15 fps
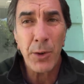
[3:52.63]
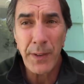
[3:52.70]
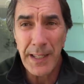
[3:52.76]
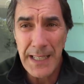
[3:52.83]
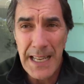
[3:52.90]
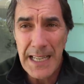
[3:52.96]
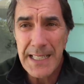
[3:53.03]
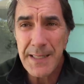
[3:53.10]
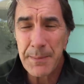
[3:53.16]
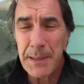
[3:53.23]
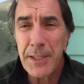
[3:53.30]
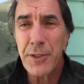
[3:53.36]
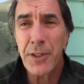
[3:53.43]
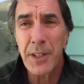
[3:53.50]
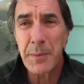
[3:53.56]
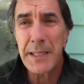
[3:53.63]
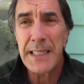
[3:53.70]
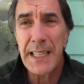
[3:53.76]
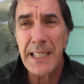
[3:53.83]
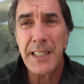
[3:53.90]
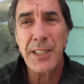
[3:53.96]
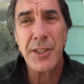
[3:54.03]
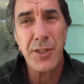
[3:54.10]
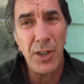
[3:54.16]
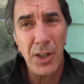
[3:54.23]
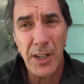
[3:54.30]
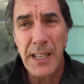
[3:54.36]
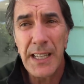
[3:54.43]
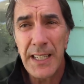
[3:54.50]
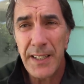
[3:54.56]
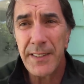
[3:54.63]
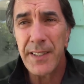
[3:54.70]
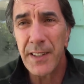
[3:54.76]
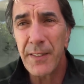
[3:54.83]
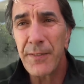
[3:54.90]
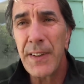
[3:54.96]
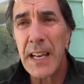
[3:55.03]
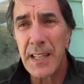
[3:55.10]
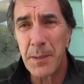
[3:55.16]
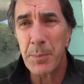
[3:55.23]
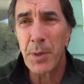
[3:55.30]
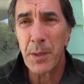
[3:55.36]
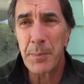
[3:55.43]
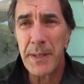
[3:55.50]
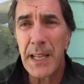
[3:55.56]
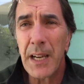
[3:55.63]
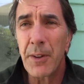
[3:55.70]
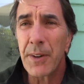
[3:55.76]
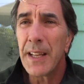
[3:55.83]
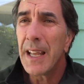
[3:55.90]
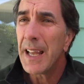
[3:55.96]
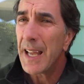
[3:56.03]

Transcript: or the next place you're going to be taking this dog is to the vet to put him down.